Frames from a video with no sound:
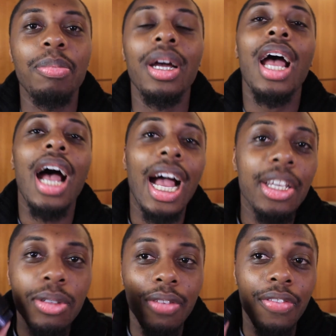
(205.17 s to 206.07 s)
but I
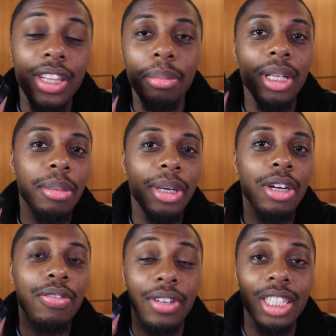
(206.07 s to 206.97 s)
use the 50
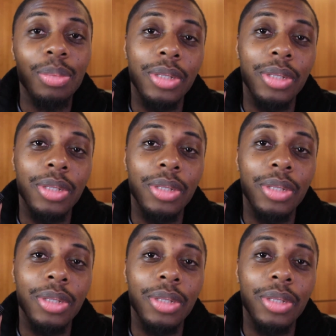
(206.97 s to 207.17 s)
millimeter for this